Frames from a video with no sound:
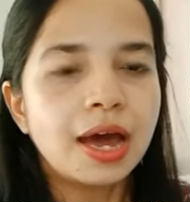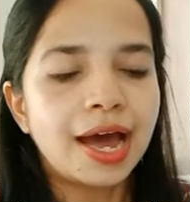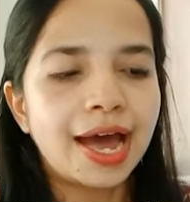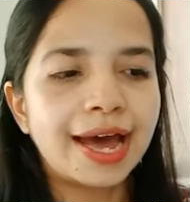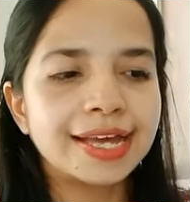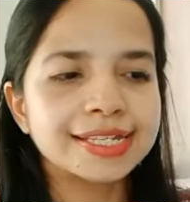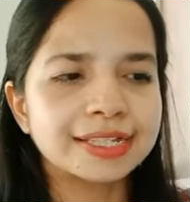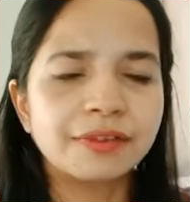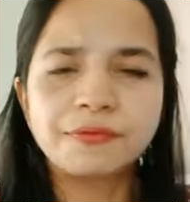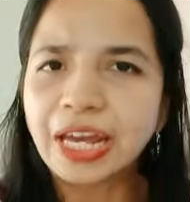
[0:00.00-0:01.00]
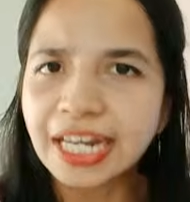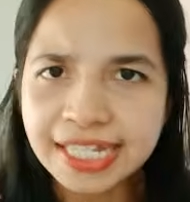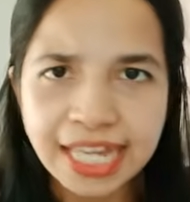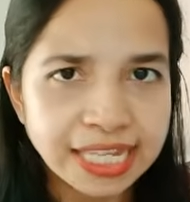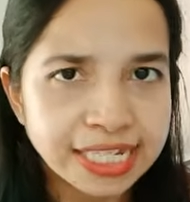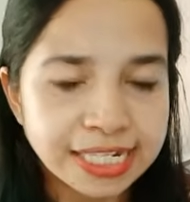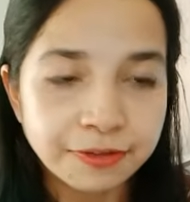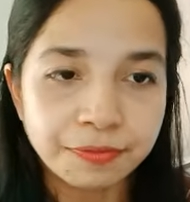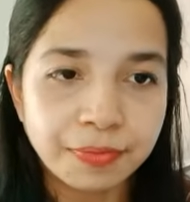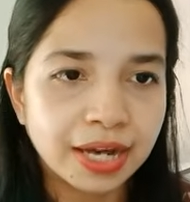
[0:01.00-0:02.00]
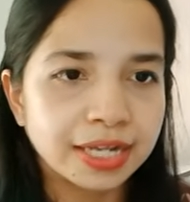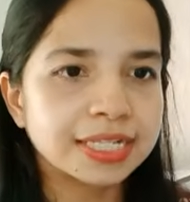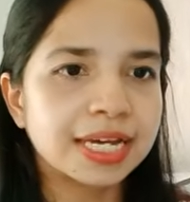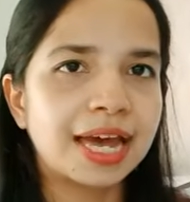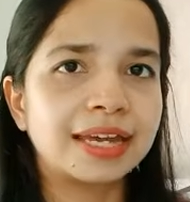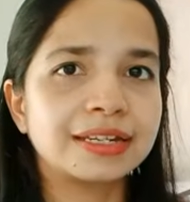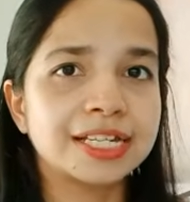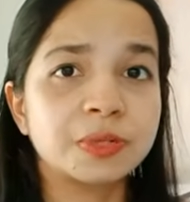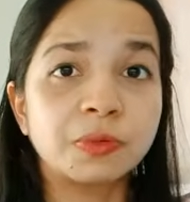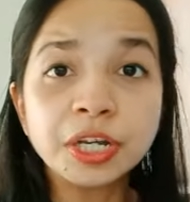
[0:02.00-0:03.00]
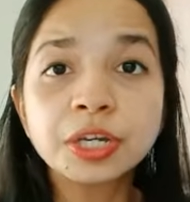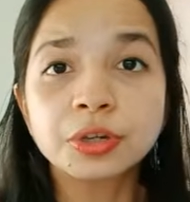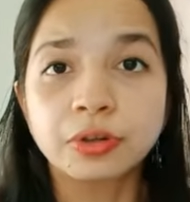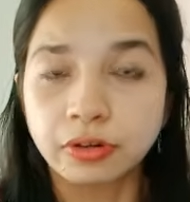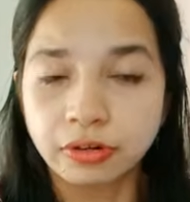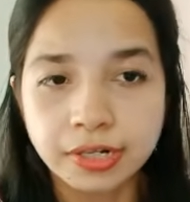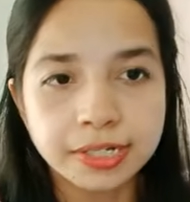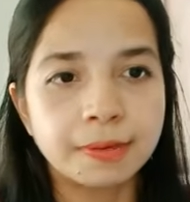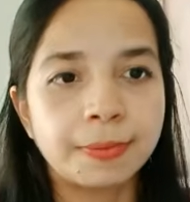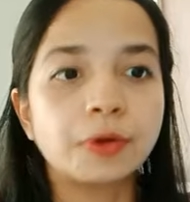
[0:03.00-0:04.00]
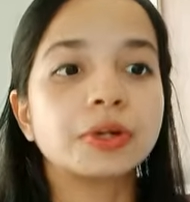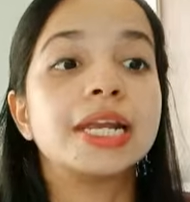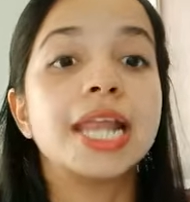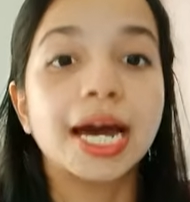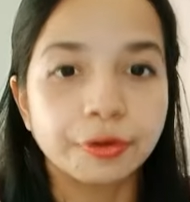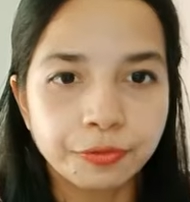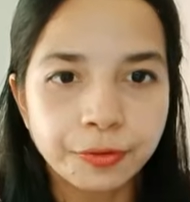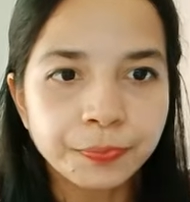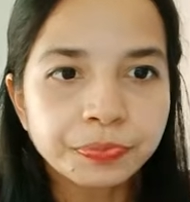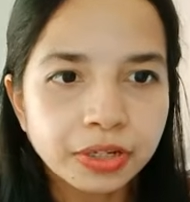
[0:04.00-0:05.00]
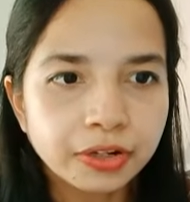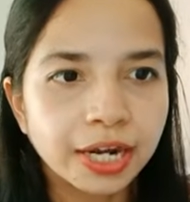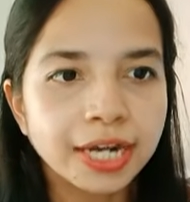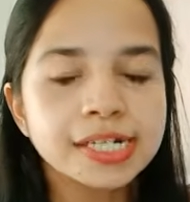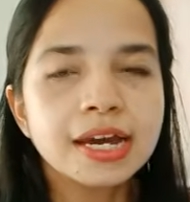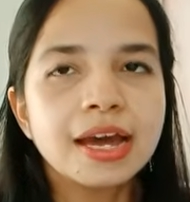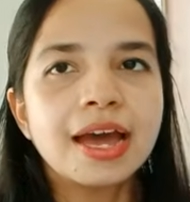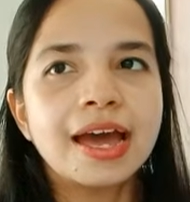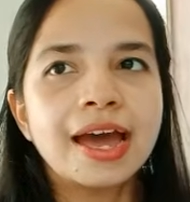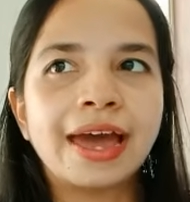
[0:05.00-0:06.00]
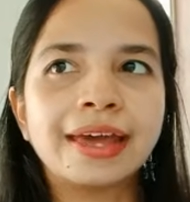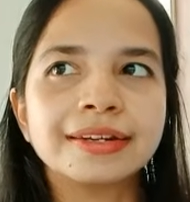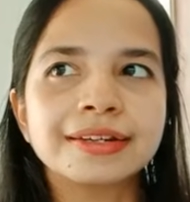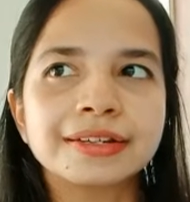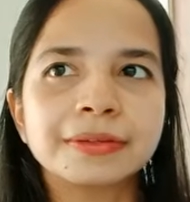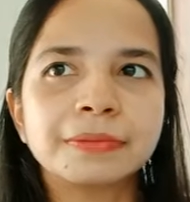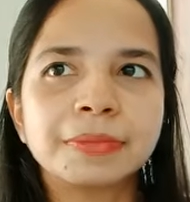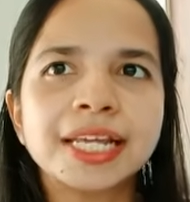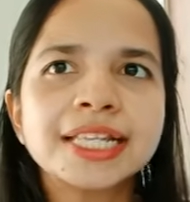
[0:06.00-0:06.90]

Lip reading: has a very sensitive mind and is very curious about life, right? And but at the